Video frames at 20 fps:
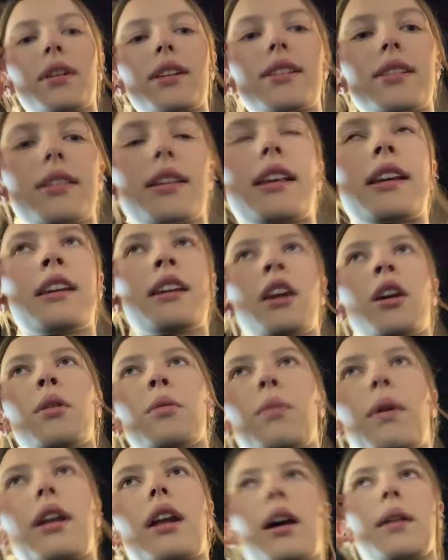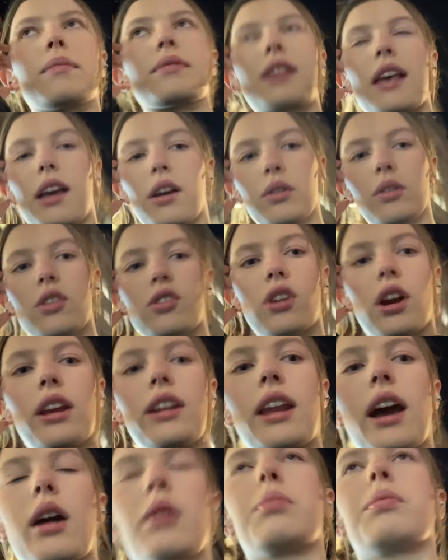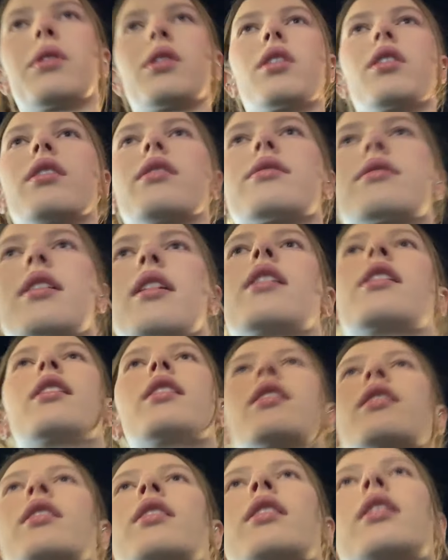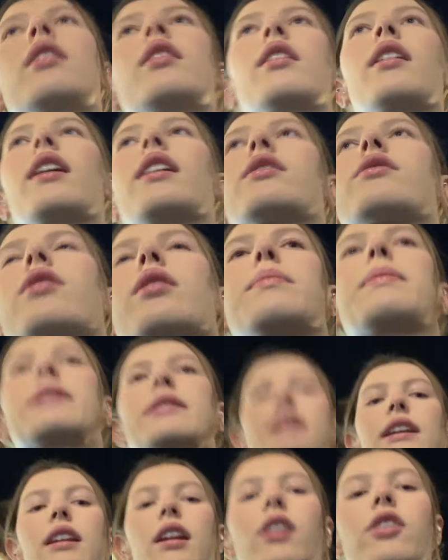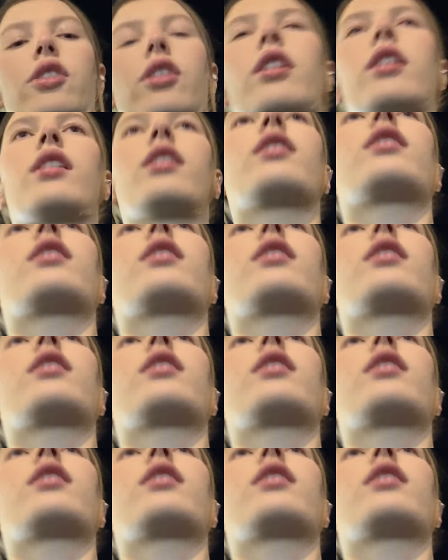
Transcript: see you when I'm sitting on the train now because it's so busy in London.